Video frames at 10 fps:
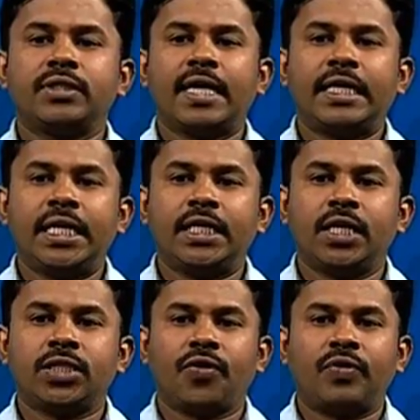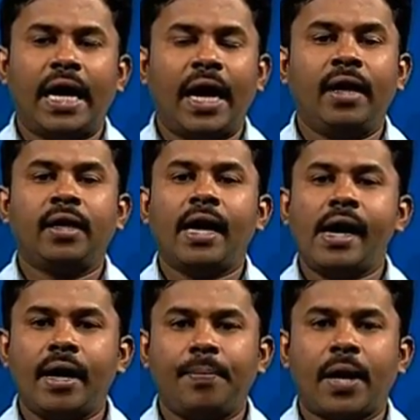the details of the
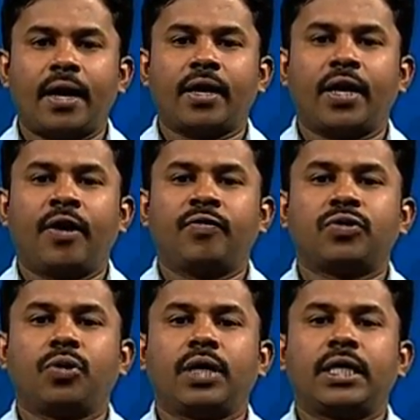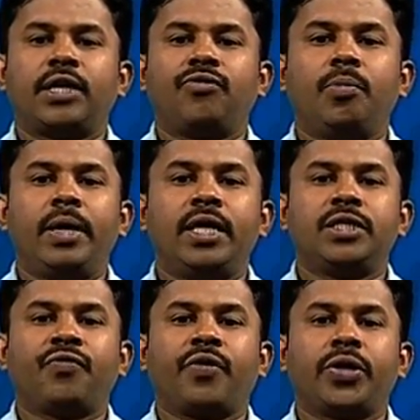entire paragraph, so that it will be
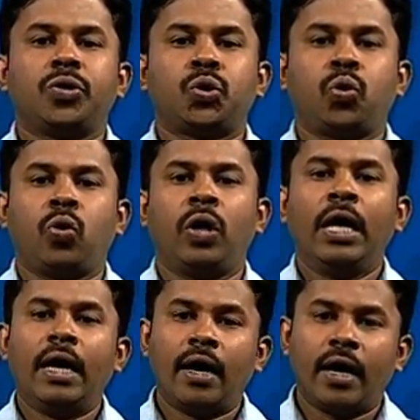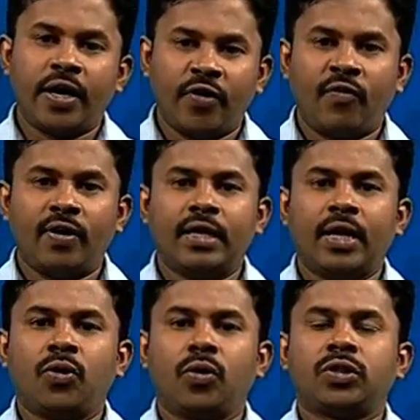easy for you to refer the
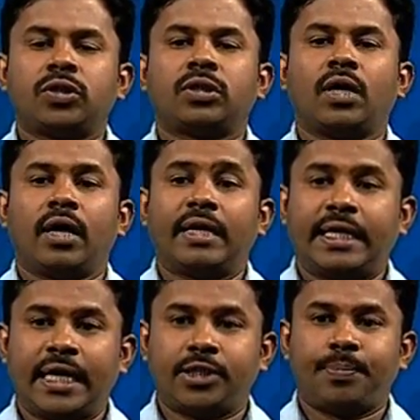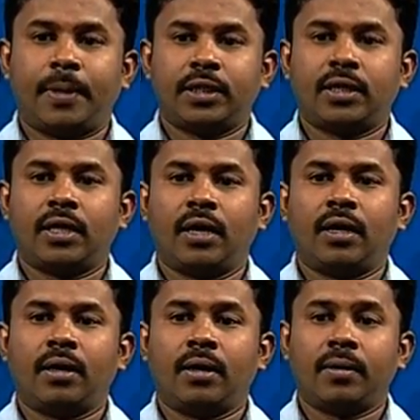notes or the
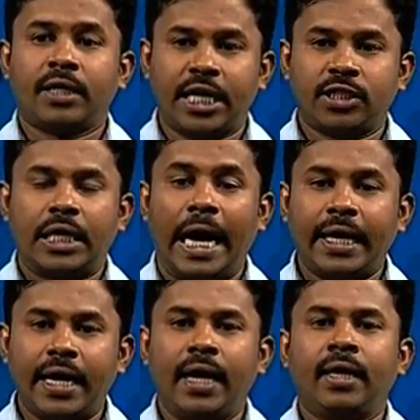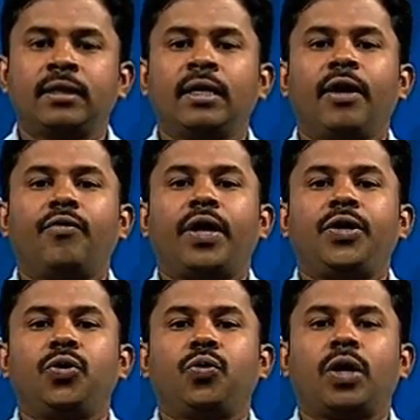particular text again when
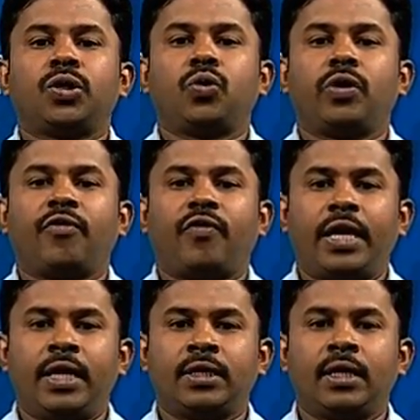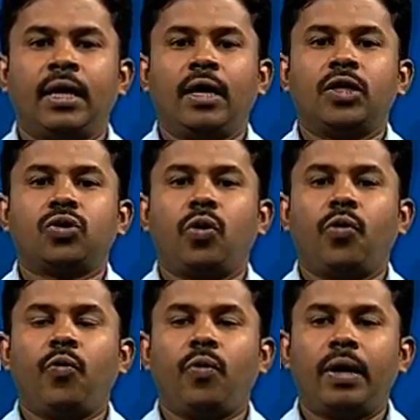you want to refer it.
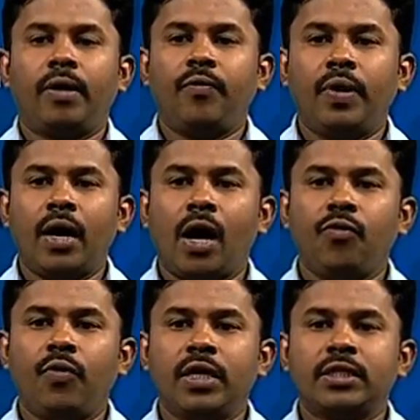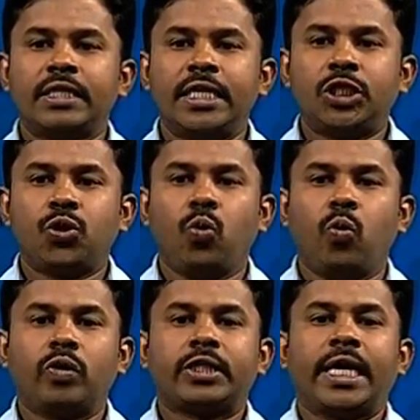So, we always need
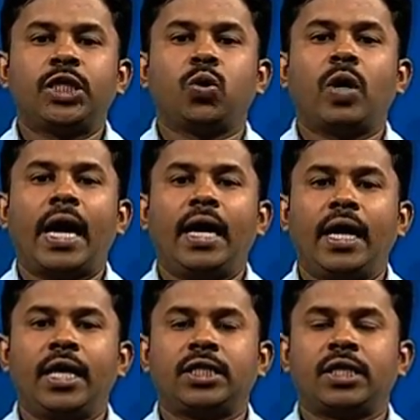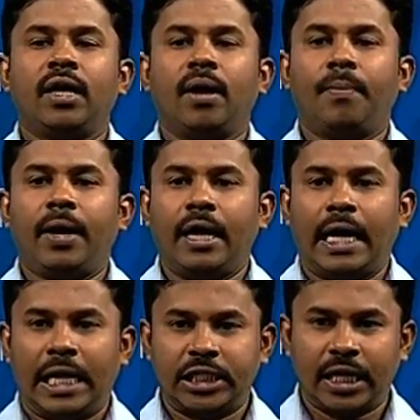to try to highlight by
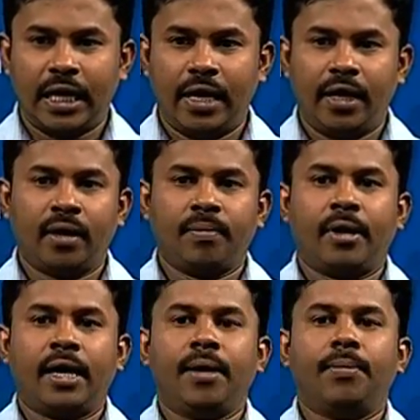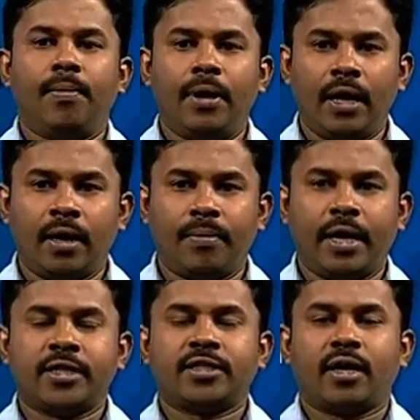underlining, by bubbling,
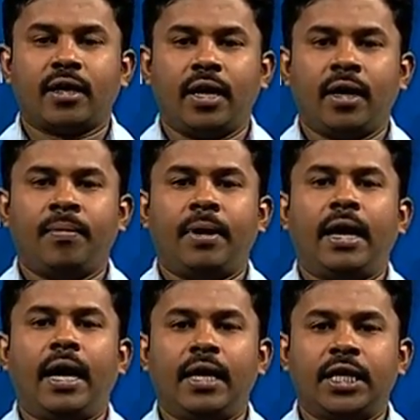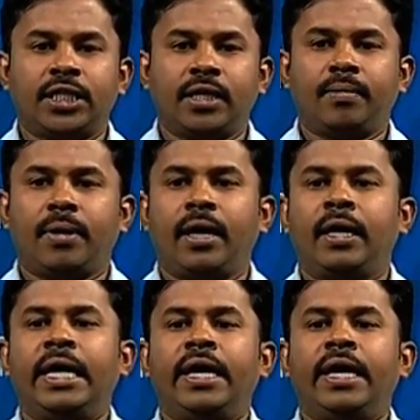by circling, by highlighting, by